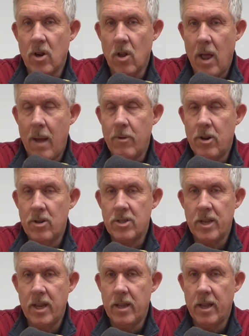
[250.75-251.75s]

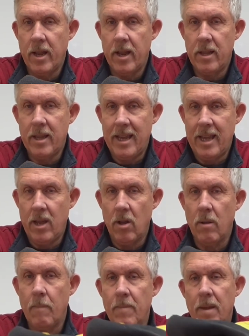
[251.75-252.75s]
kilometers in the heel,